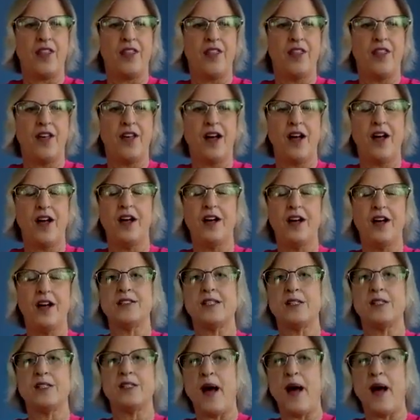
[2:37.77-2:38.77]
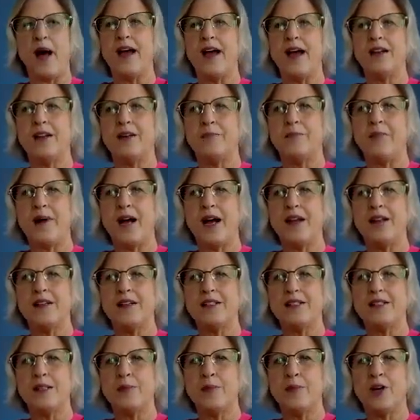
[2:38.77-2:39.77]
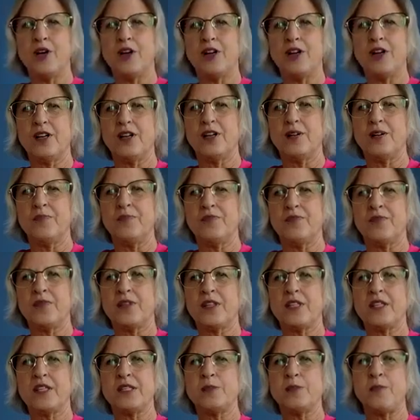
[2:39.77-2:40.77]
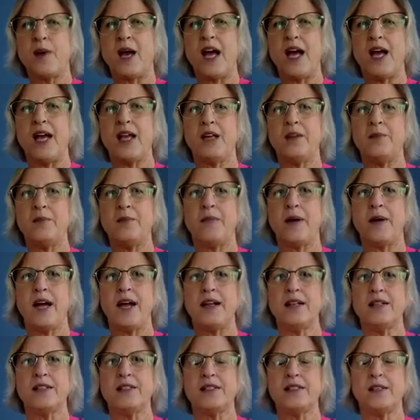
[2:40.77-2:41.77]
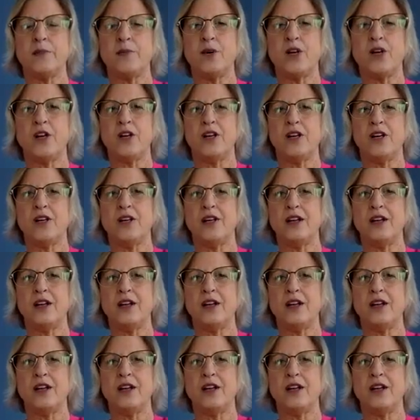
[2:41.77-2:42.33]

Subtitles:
The spine binds the book, the spine binds the book.